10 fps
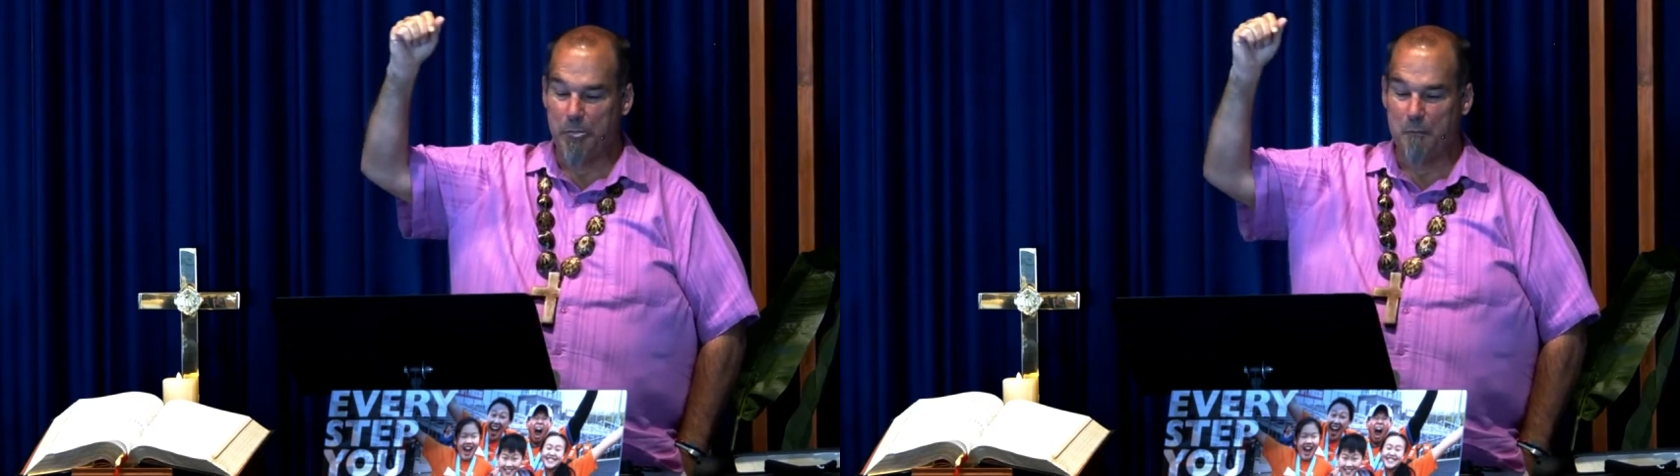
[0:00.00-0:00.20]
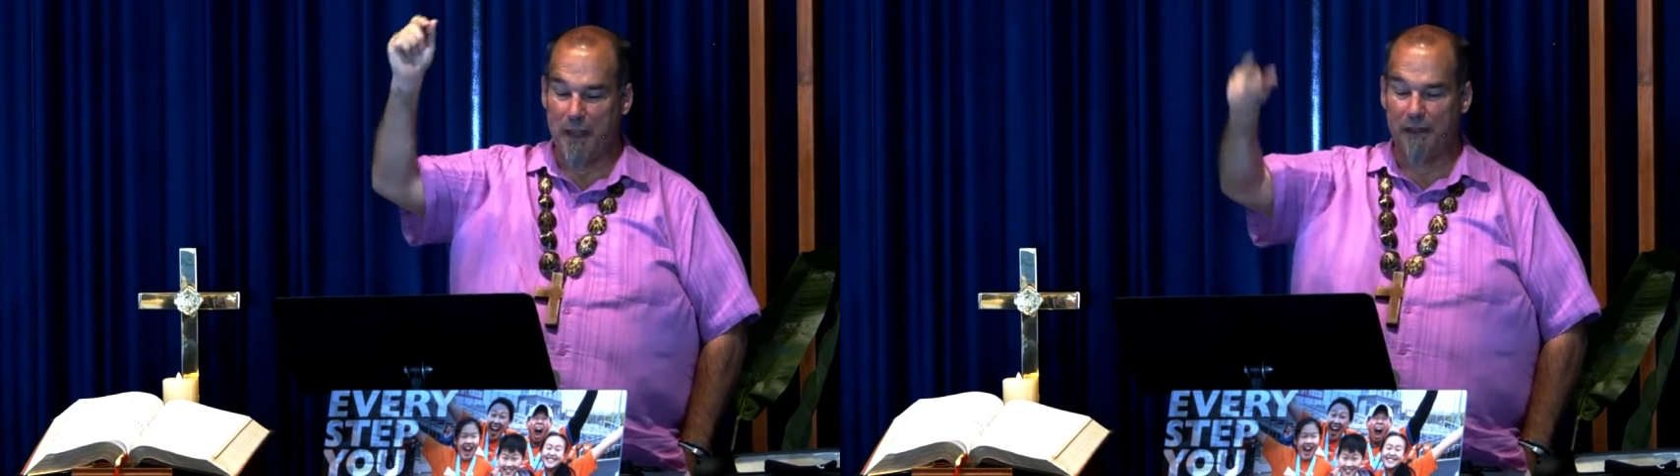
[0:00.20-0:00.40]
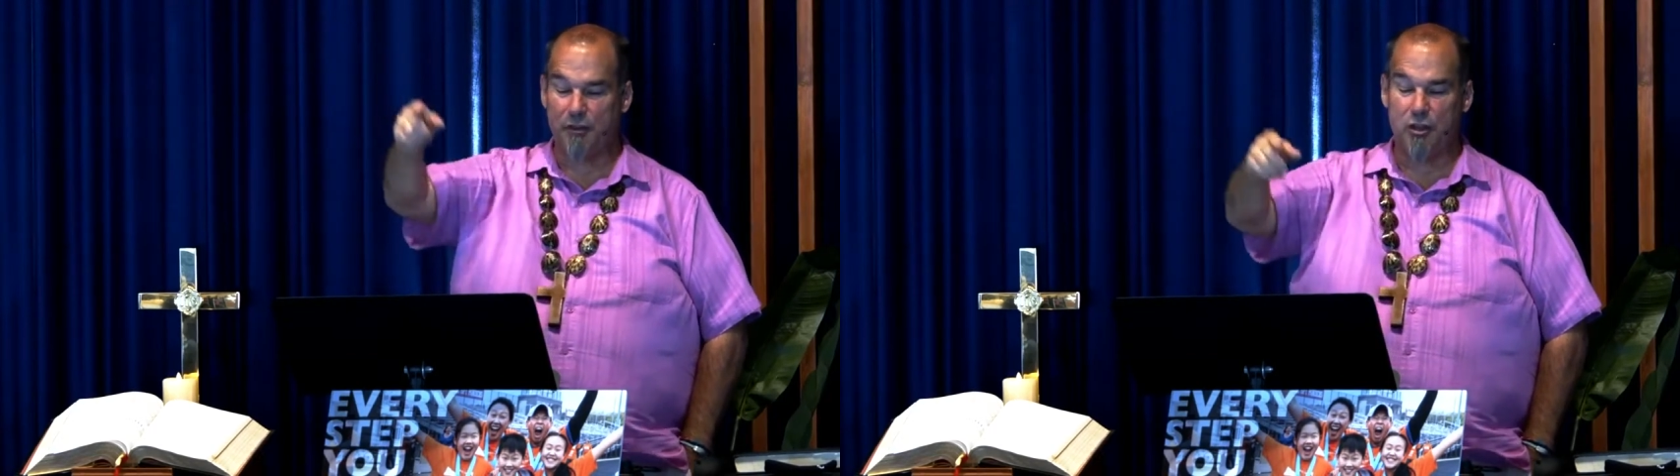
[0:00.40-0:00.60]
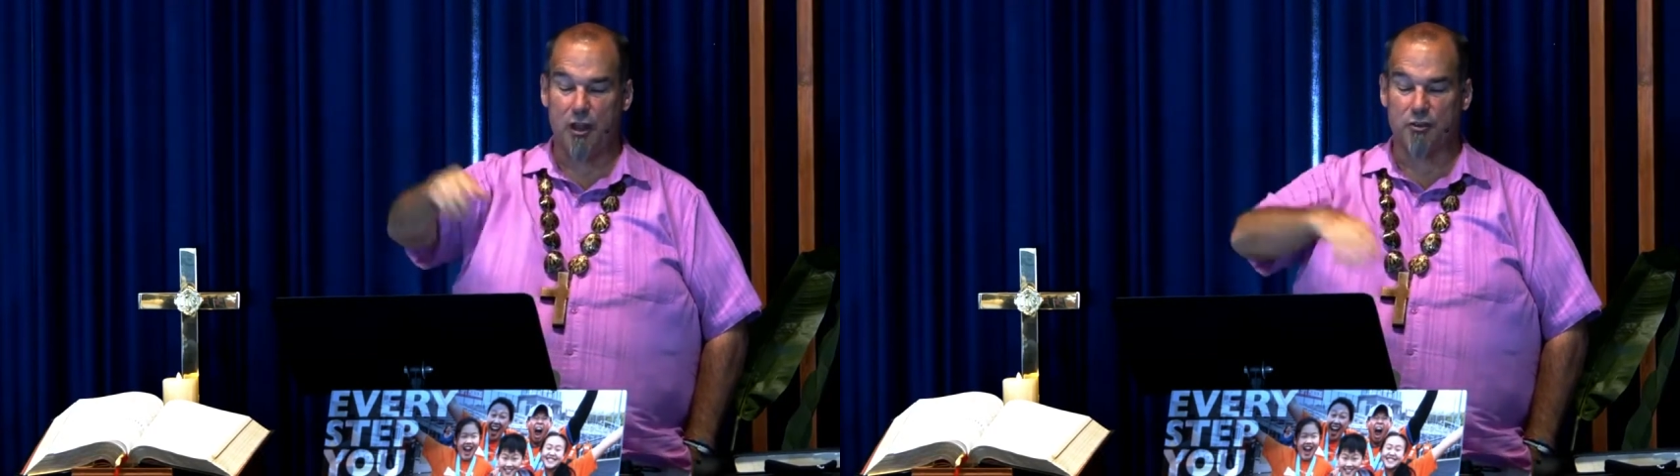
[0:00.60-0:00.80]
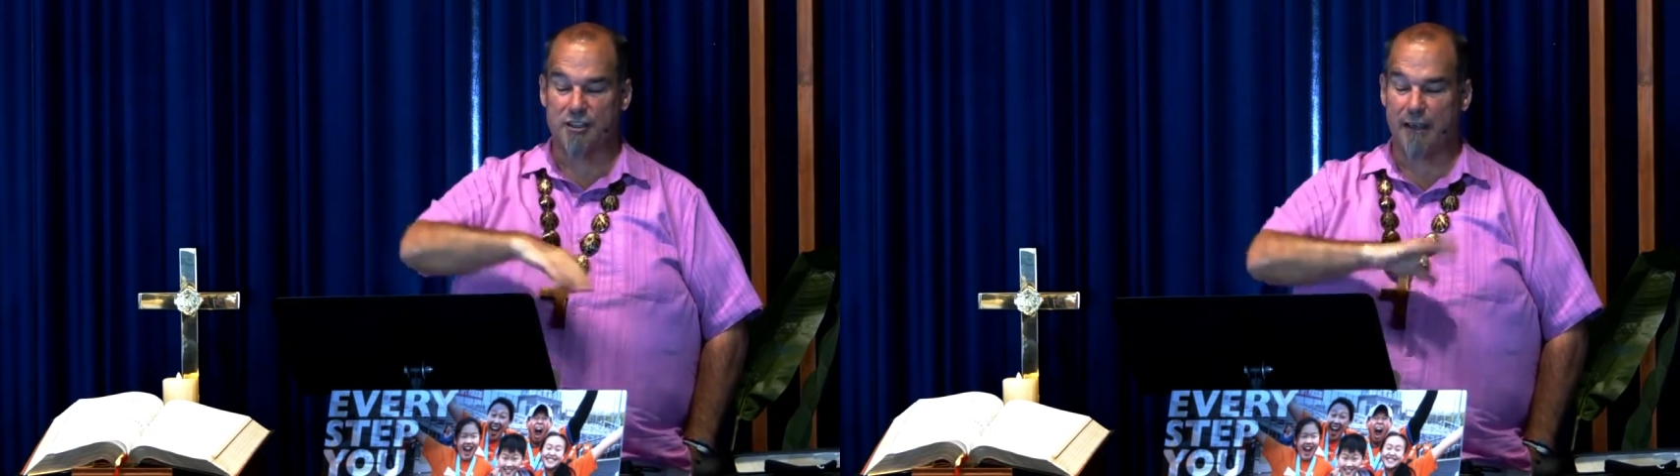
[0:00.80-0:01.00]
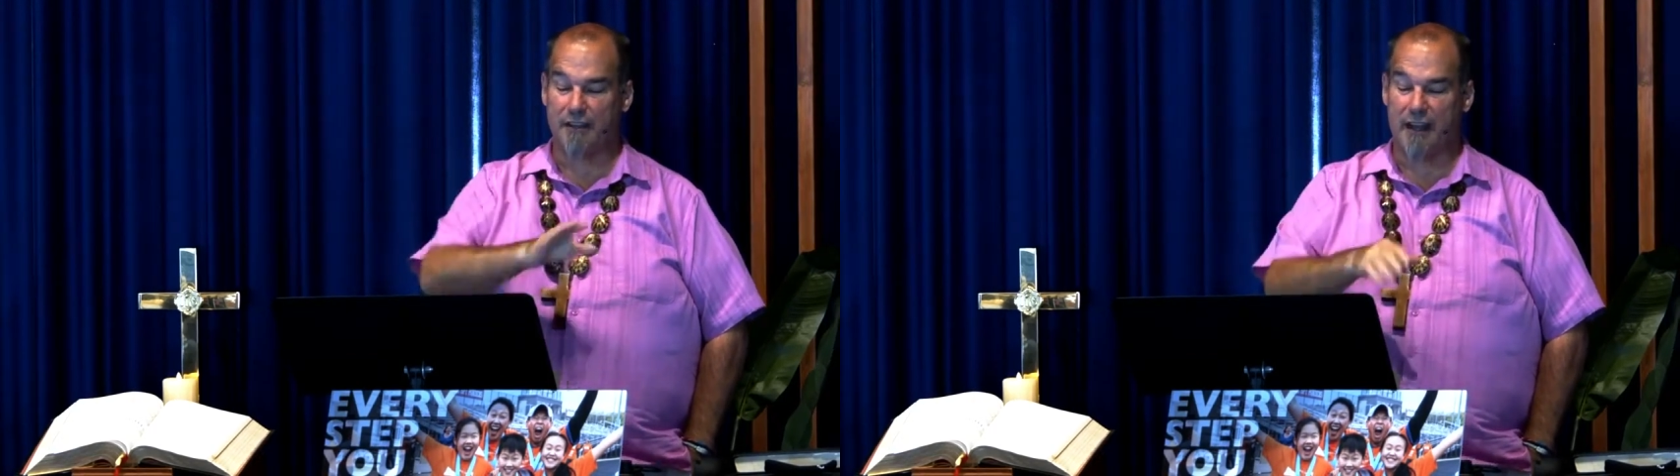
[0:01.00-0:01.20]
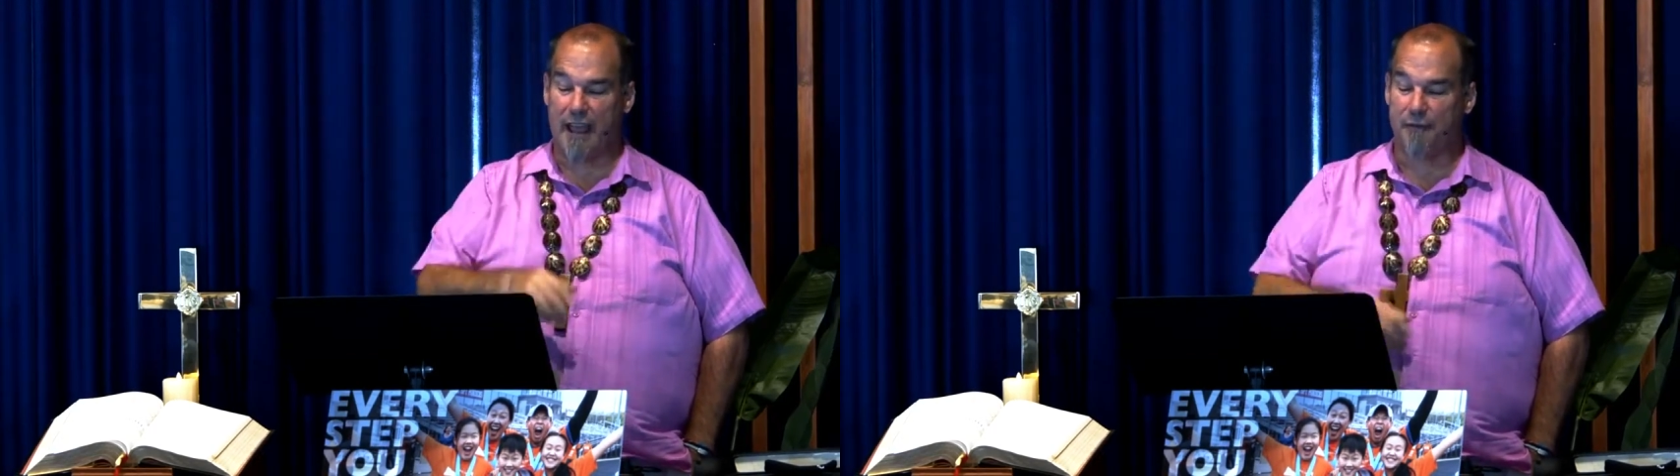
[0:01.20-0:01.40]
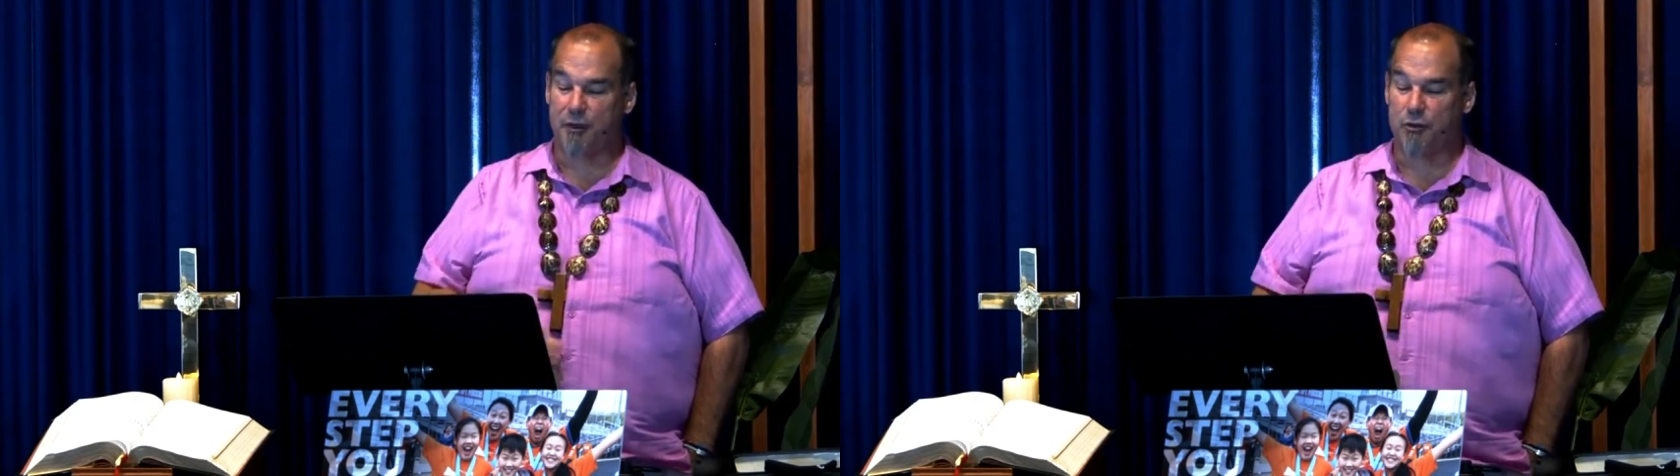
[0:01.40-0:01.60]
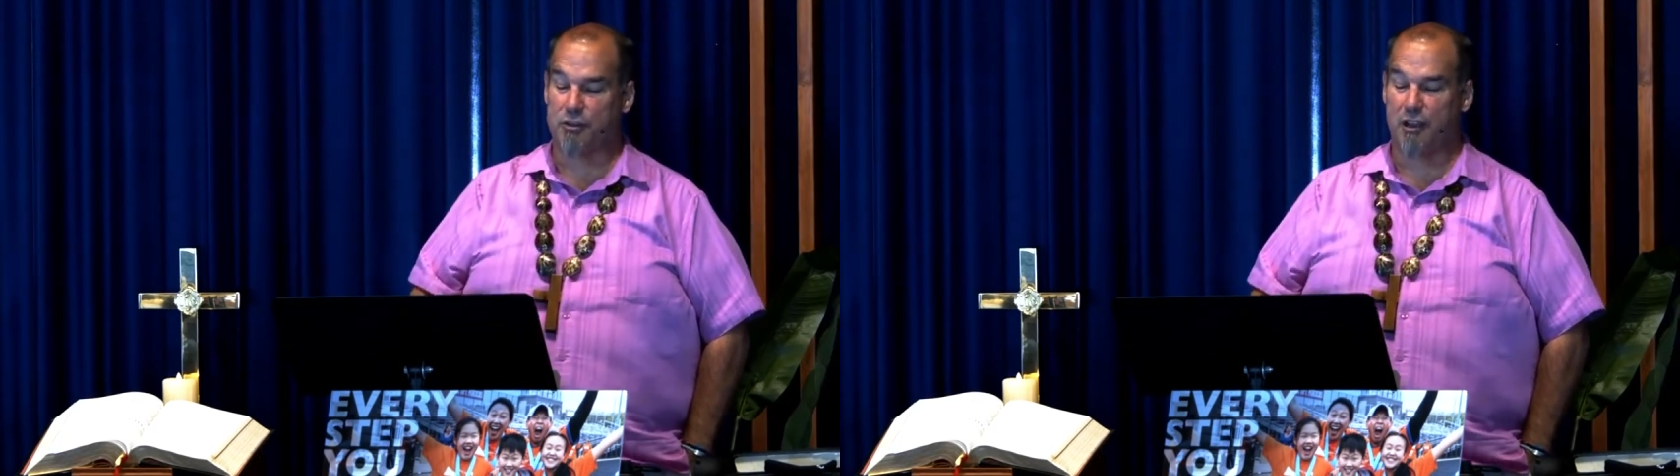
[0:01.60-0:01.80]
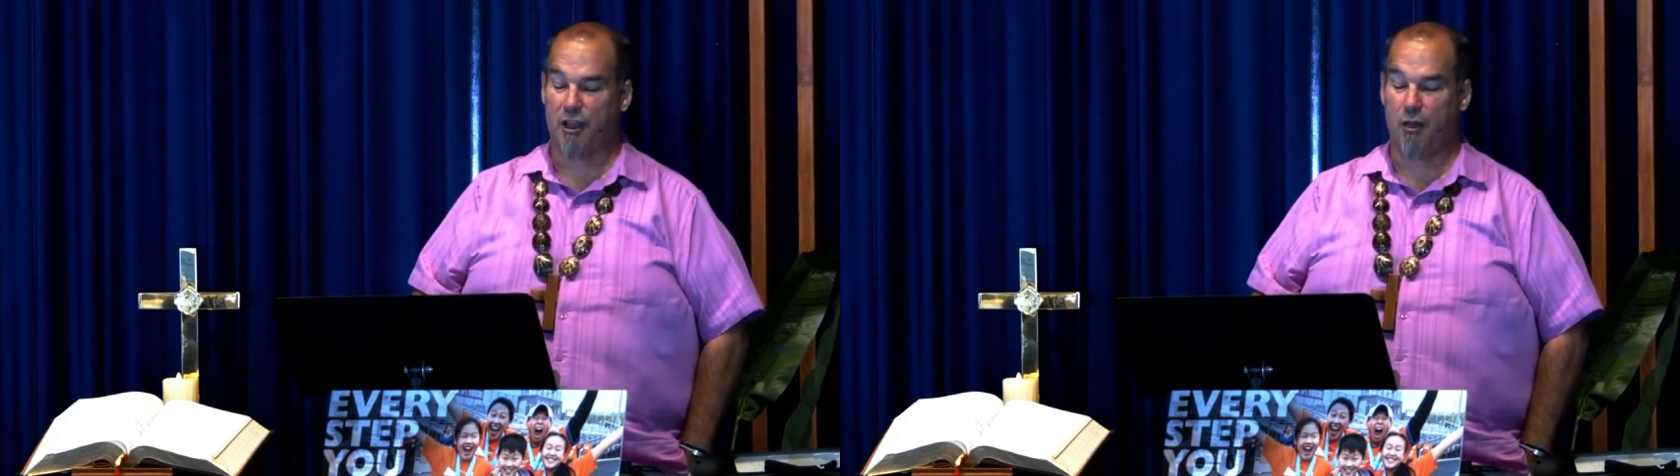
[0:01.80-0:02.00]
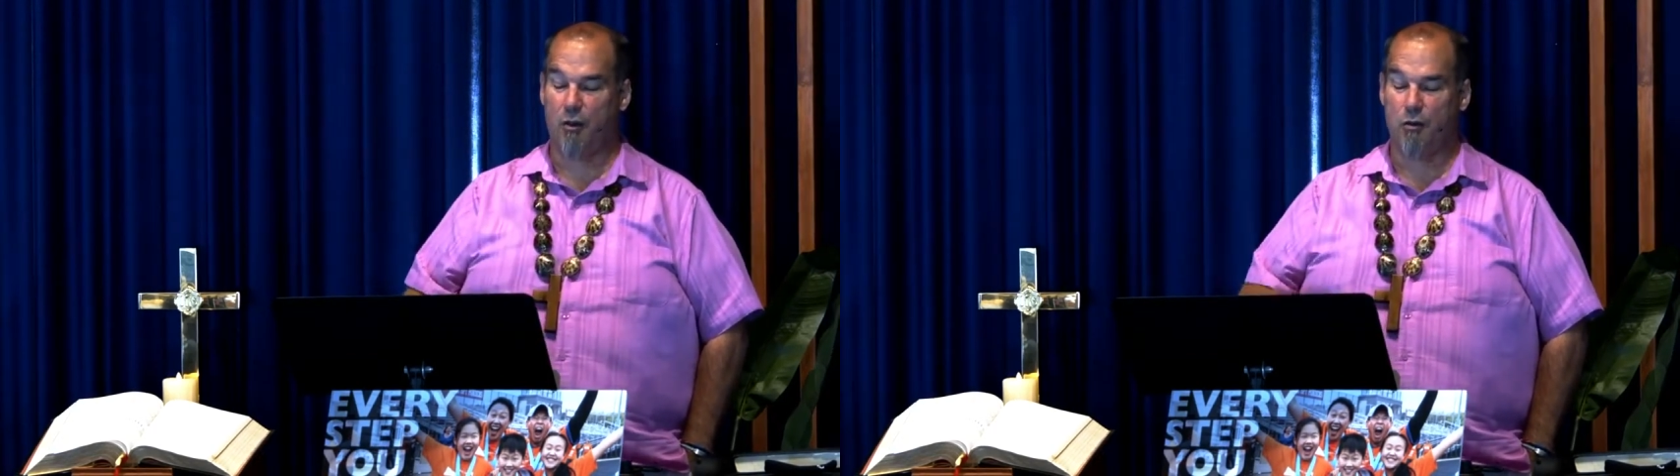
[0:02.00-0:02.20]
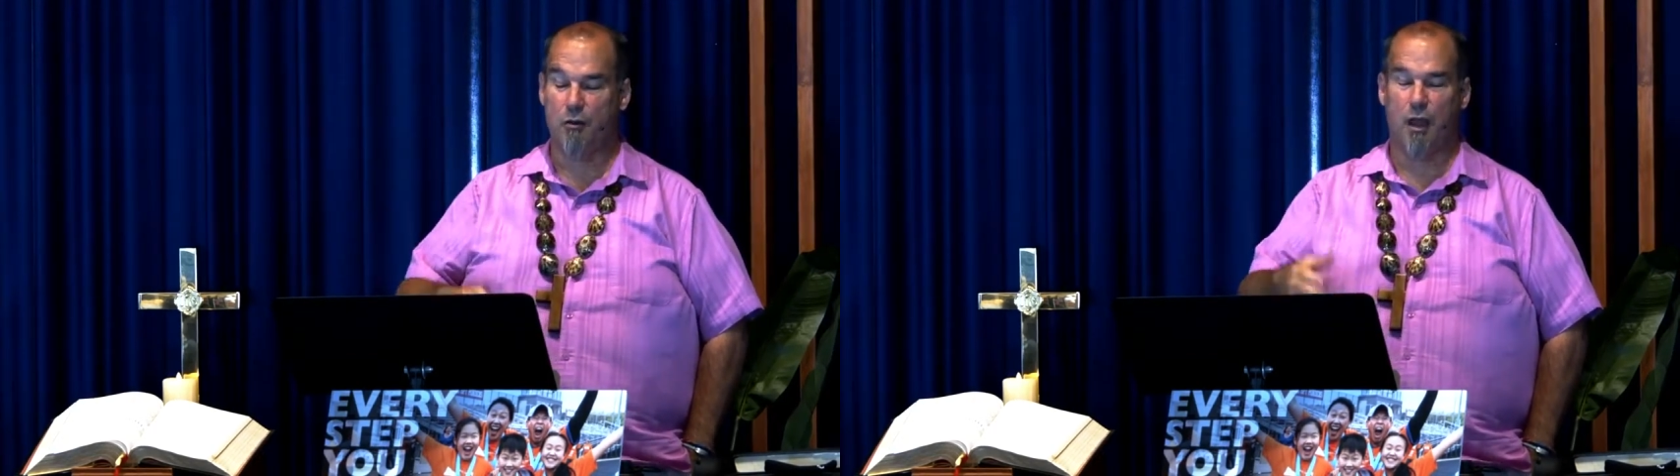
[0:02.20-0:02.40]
Many of you know, seven and a half years ago,